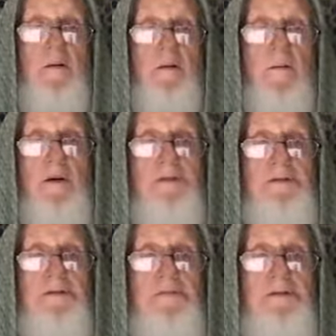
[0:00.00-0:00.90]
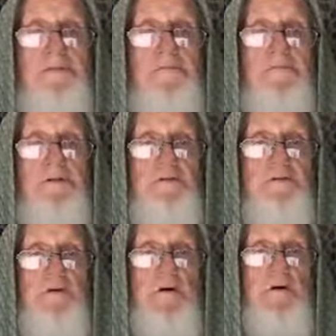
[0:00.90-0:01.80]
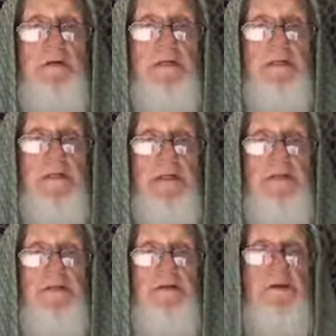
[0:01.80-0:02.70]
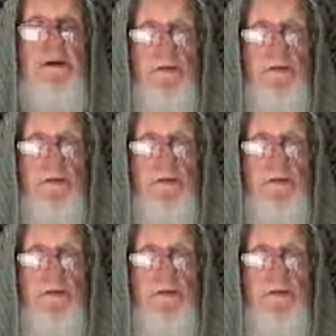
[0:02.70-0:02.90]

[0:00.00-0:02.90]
we wanted to, first of all, let you know